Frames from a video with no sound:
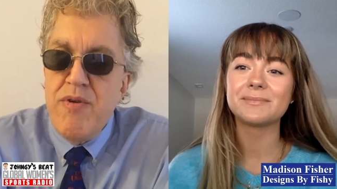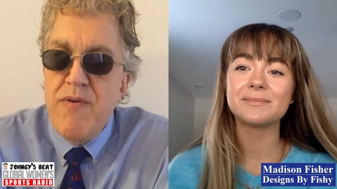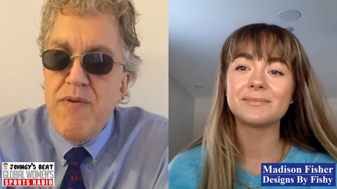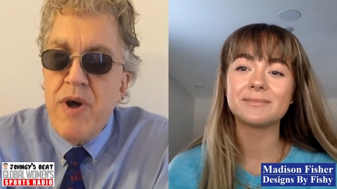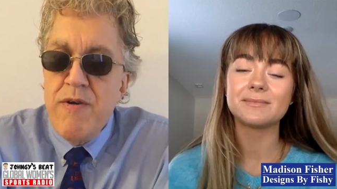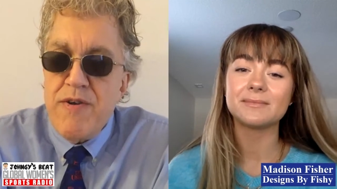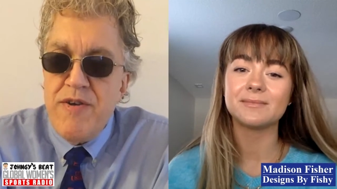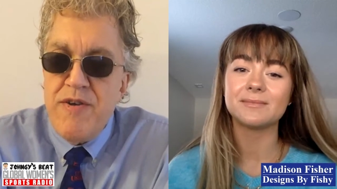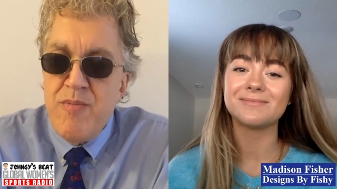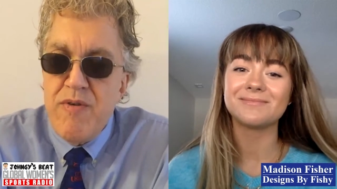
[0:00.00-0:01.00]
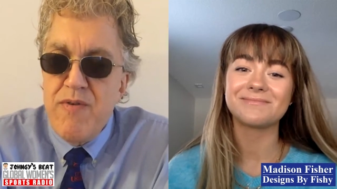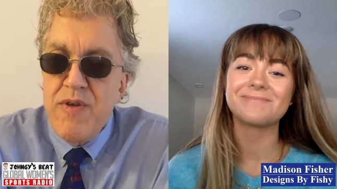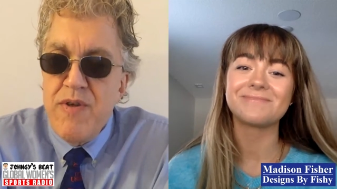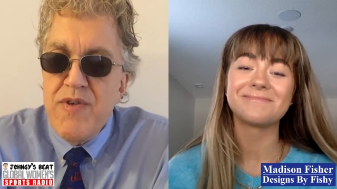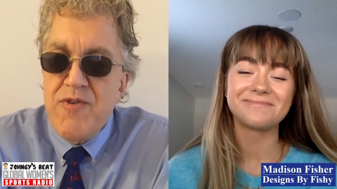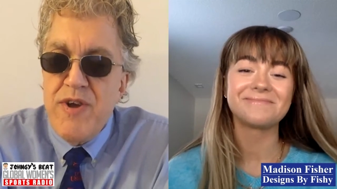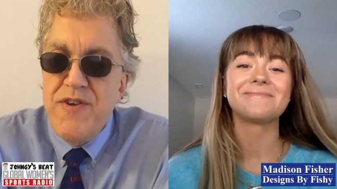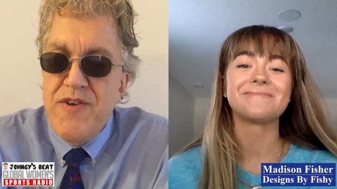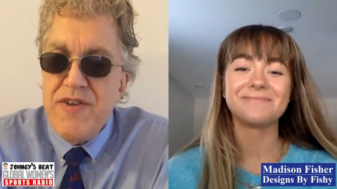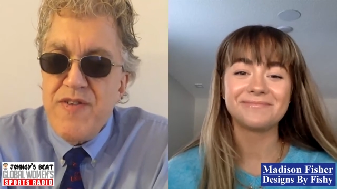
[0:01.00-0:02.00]
Speaker 1: beautiful art, your beautiful
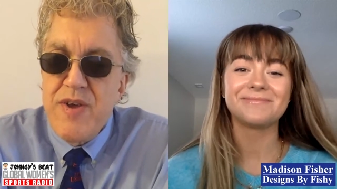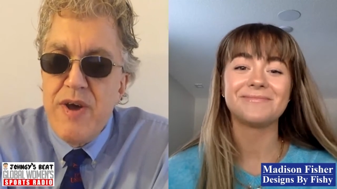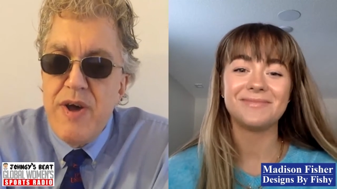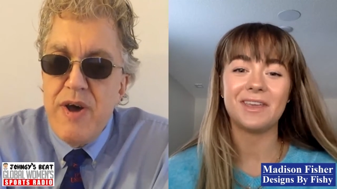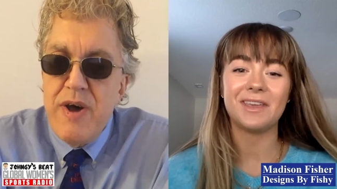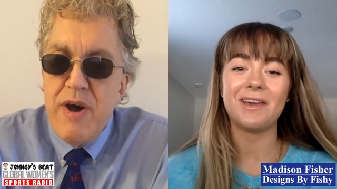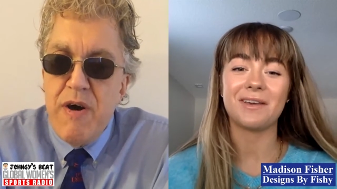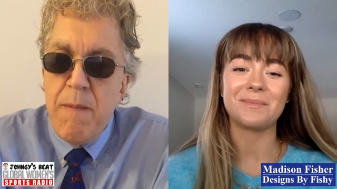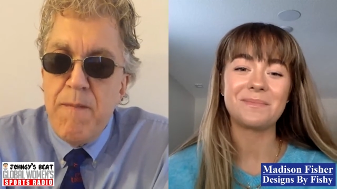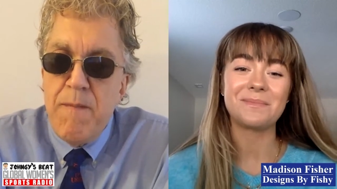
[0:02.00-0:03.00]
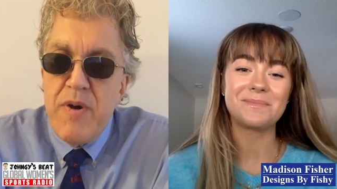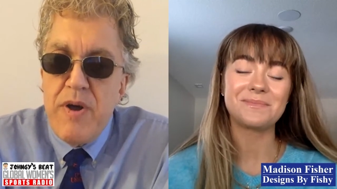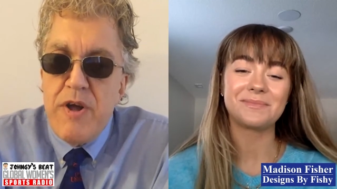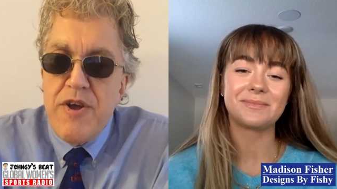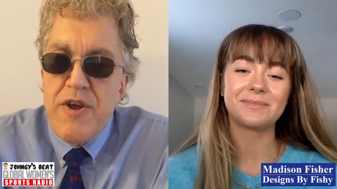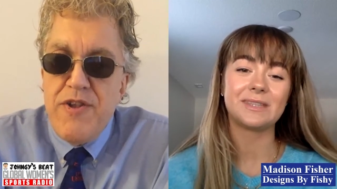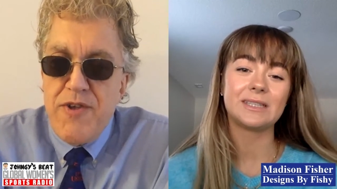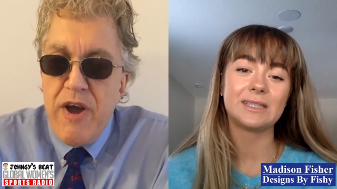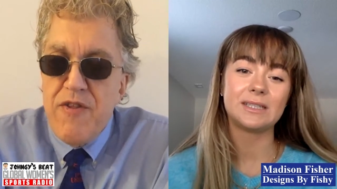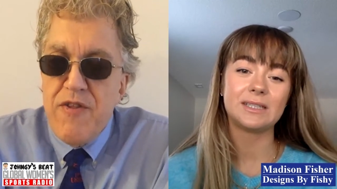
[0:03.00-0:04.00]
illustrations. Yeah. Could
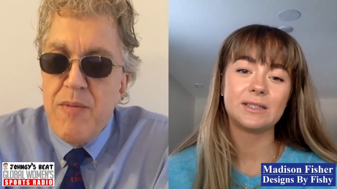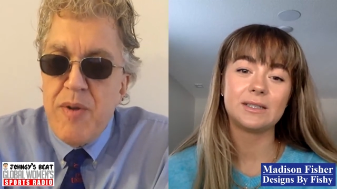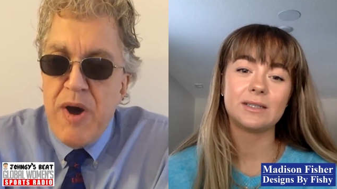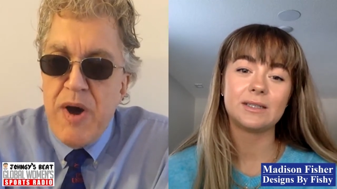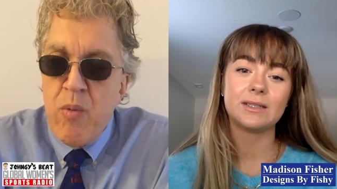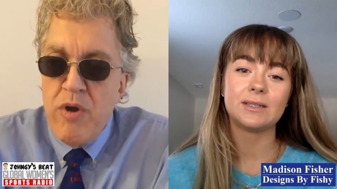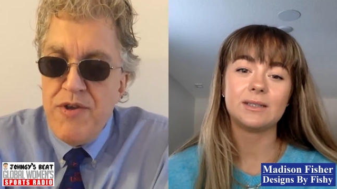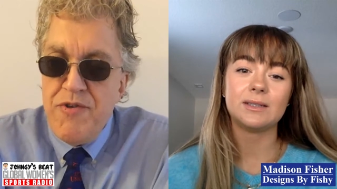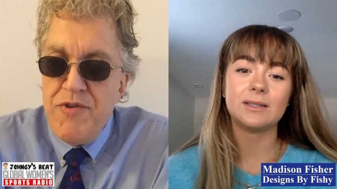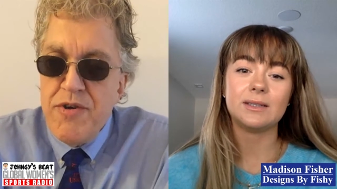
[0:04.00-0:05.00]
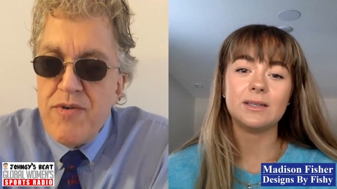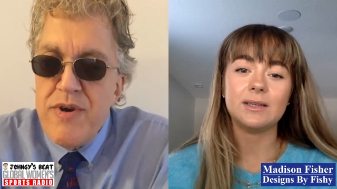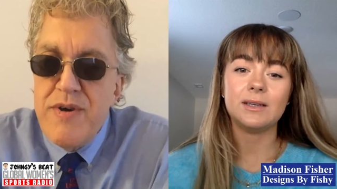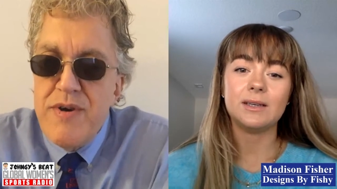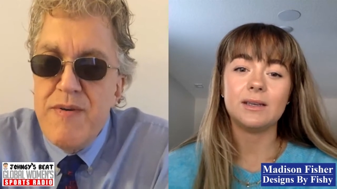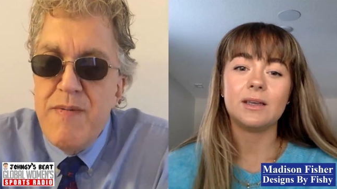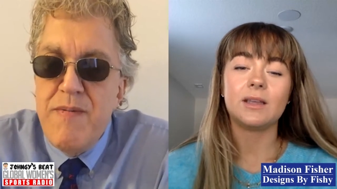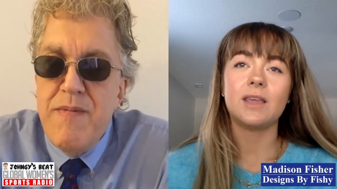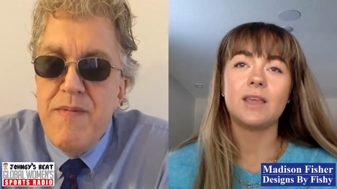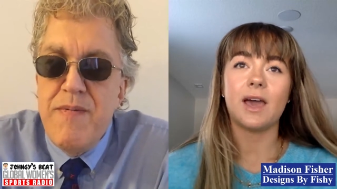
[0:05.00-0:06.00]
you talk a little bit about what you do?
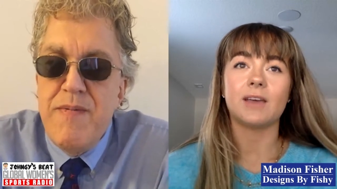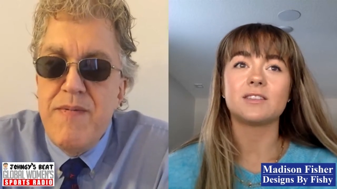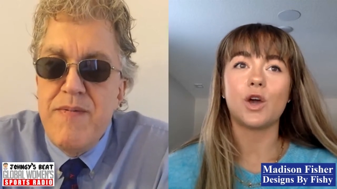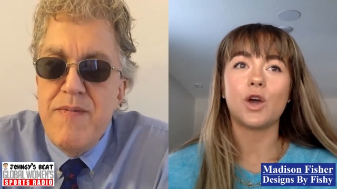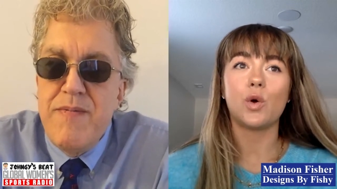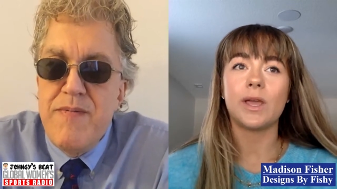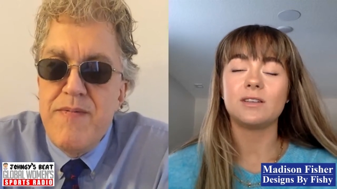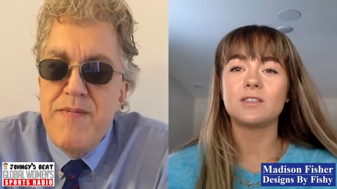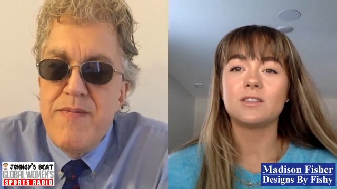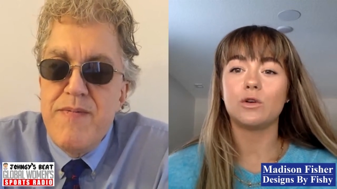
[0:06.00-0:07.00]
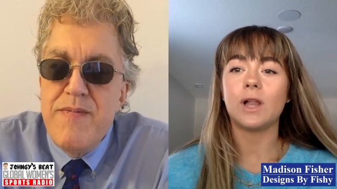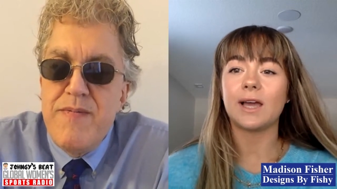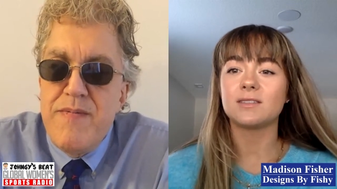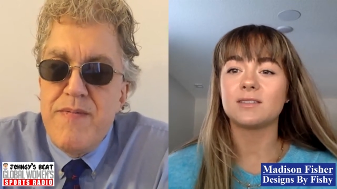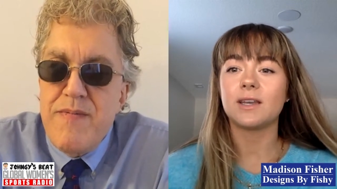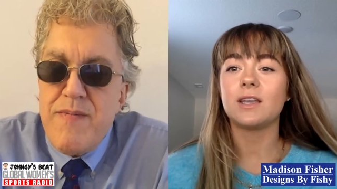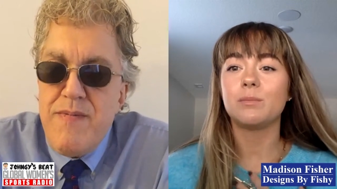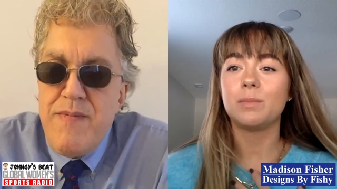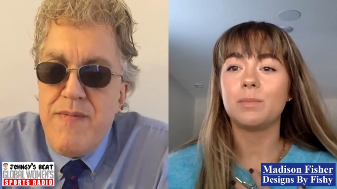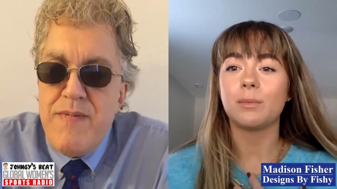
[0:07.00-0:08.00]
Speaker 2: Yeah, so in school, I
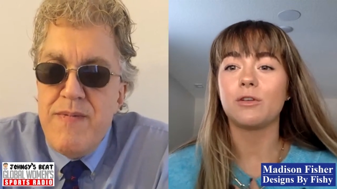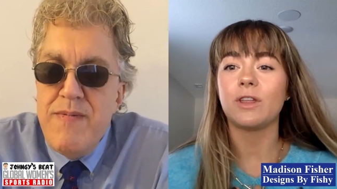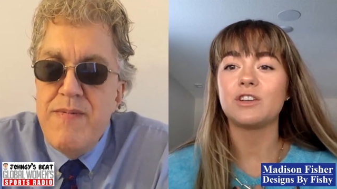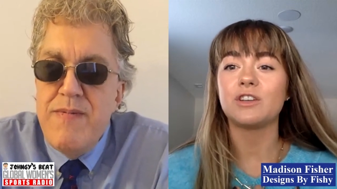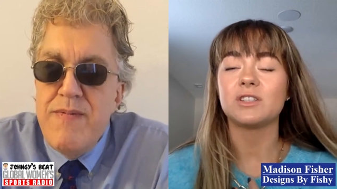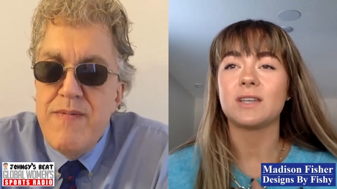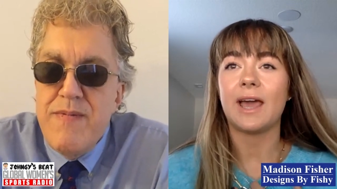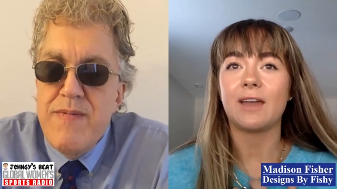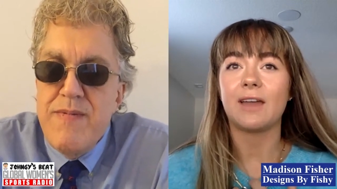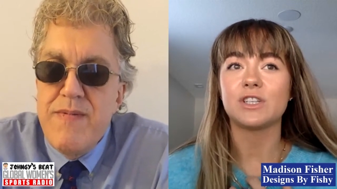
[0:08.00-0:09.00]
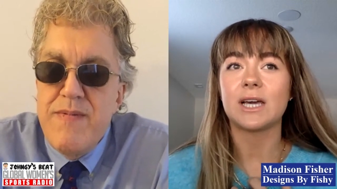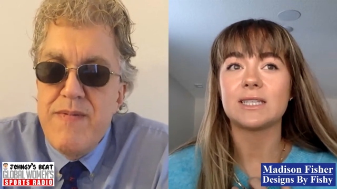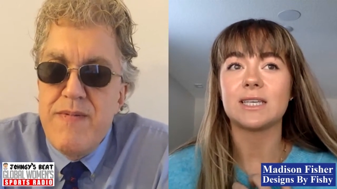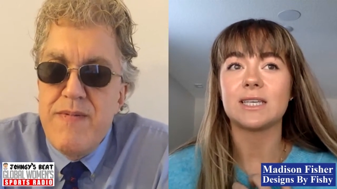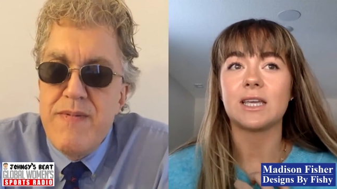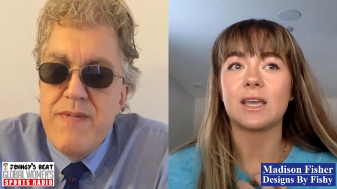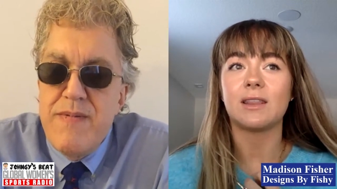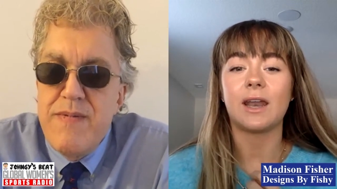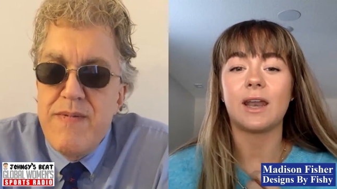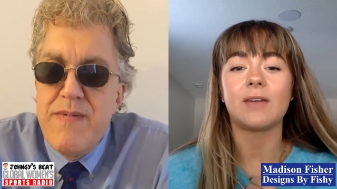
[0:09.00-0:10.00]
studied public relations and advertising,
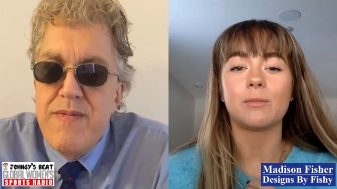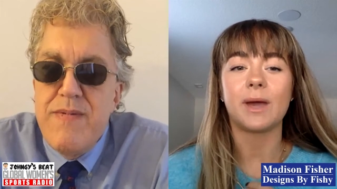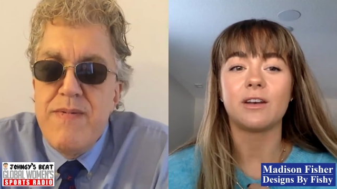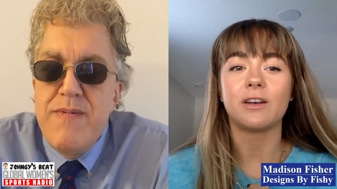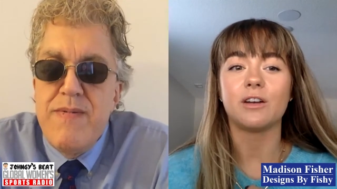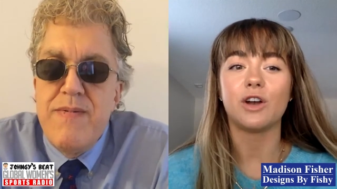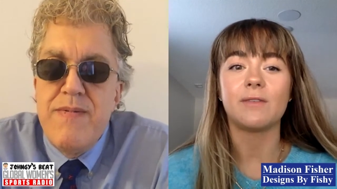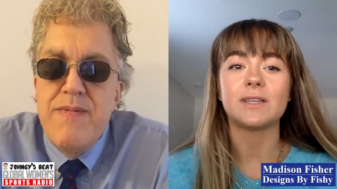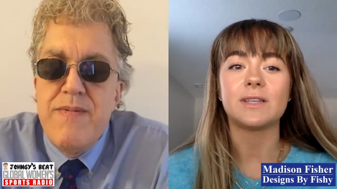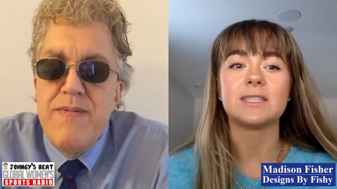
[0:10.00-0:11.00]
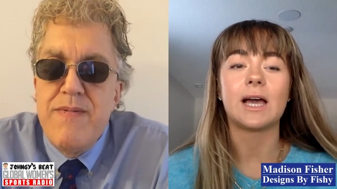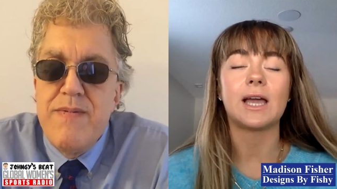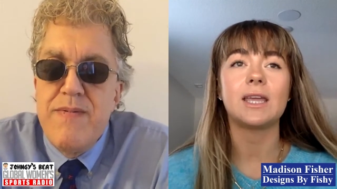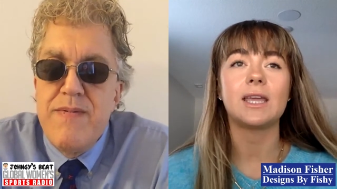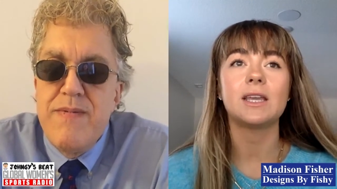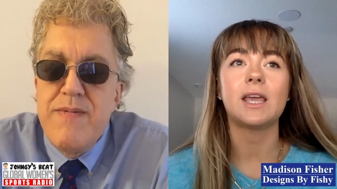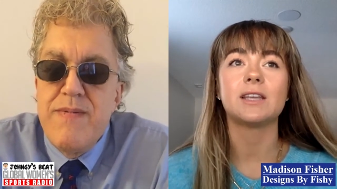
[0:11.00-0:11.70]
and then I have a minor in graphic design.